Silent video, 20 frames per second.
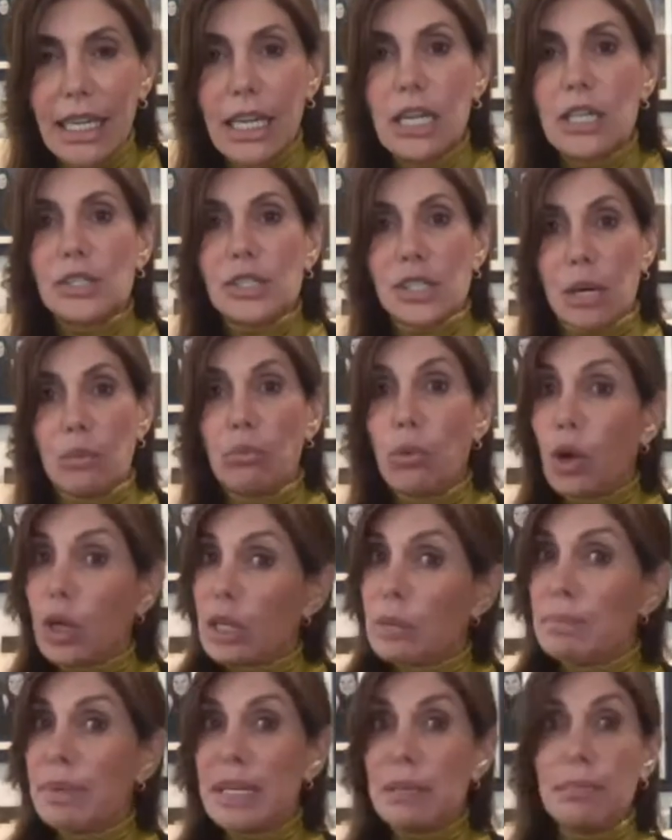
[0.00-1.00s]
Some want to
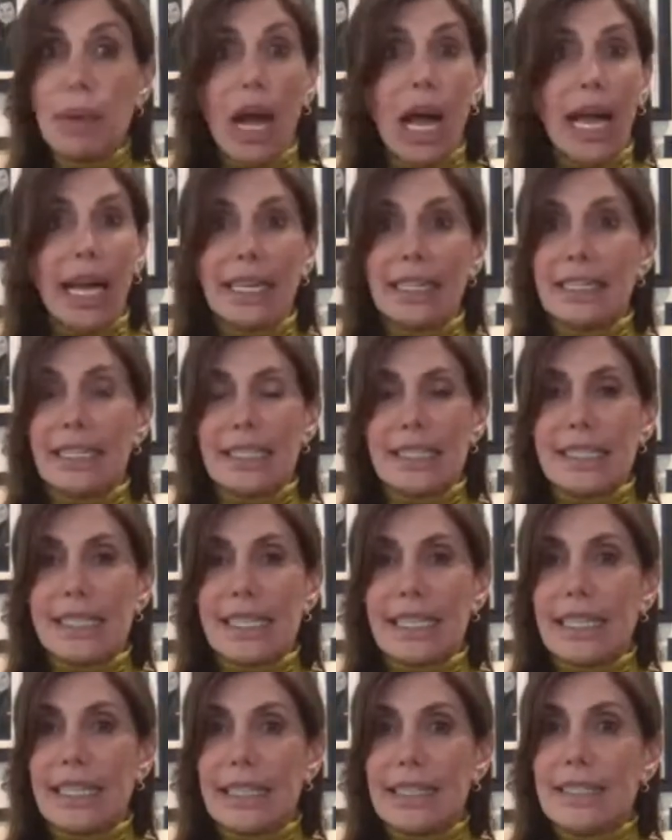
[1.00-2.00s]
be behind the
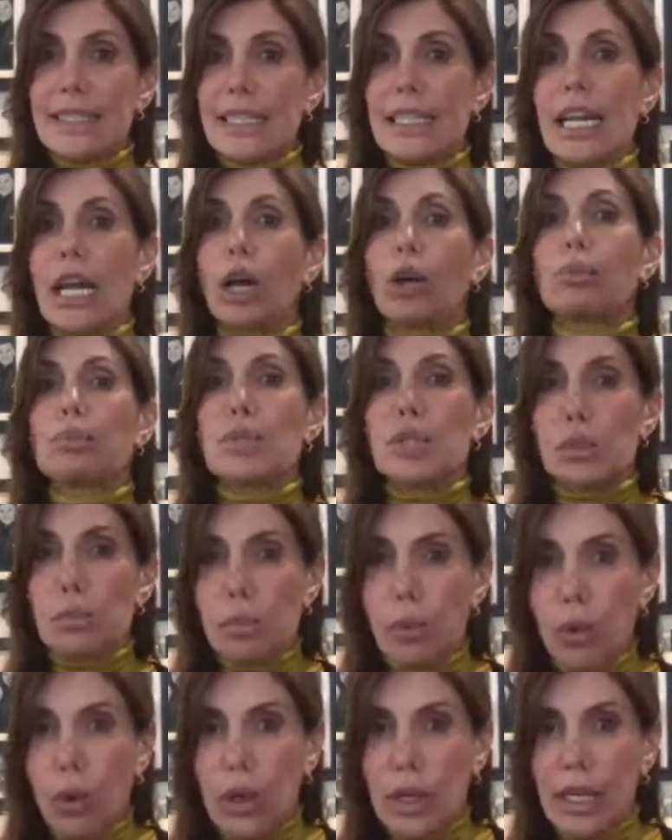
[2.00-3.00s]
scenes and help
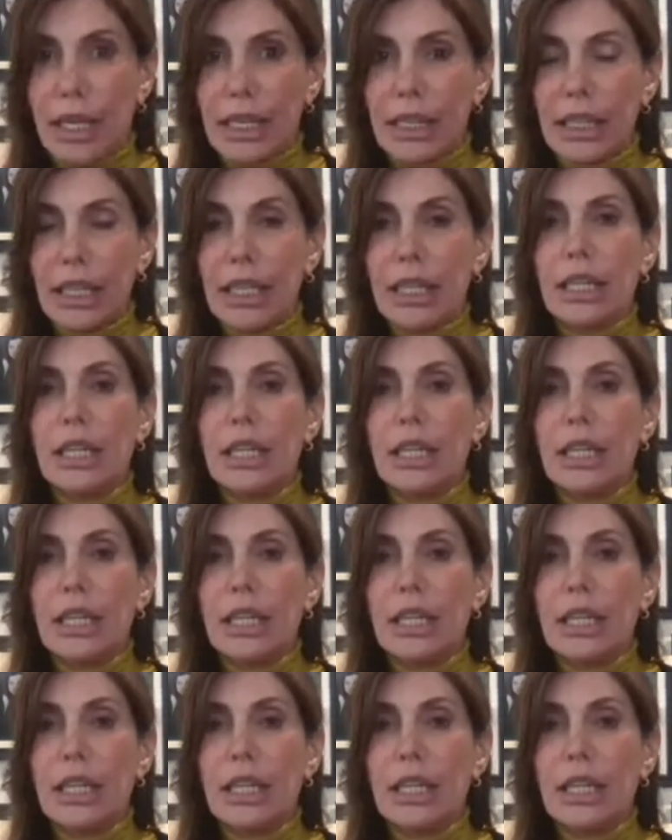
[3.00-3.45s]
support it.